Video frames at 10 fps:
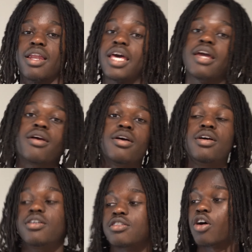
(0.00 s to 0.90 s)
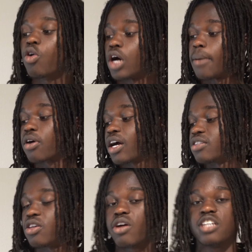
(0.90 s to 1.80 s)
Like, so I'm gonna
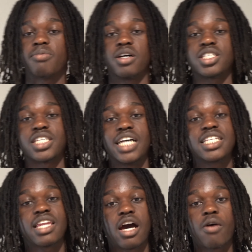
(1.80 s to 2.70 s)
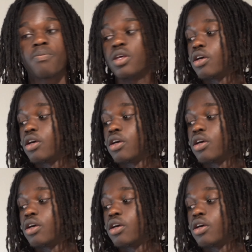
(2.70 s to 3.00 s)
tell you guys about sizing now.